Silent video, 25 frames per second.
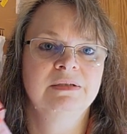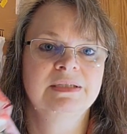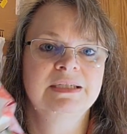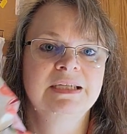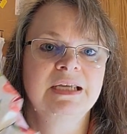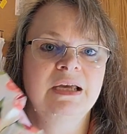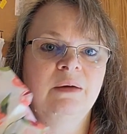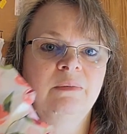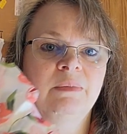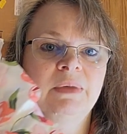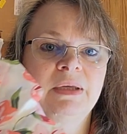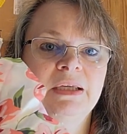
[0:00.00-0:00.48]

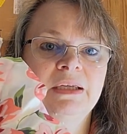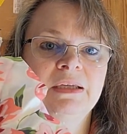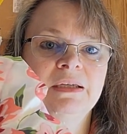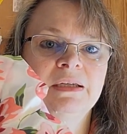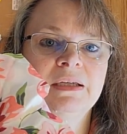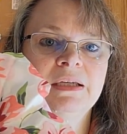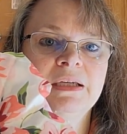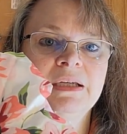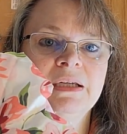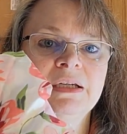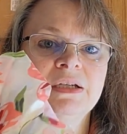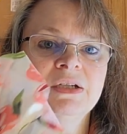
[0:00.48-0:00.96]
Tell me,
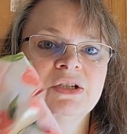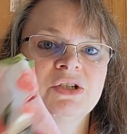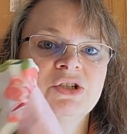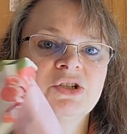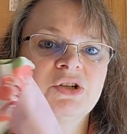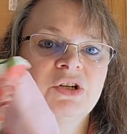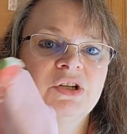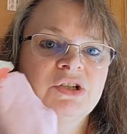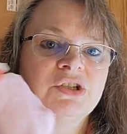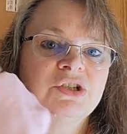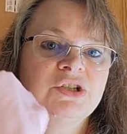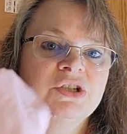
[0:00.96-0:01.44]

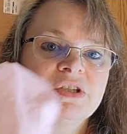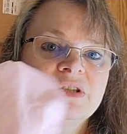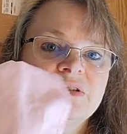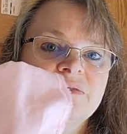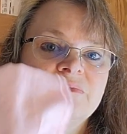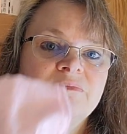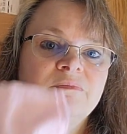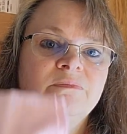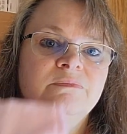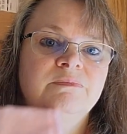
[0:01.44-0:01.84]
should I just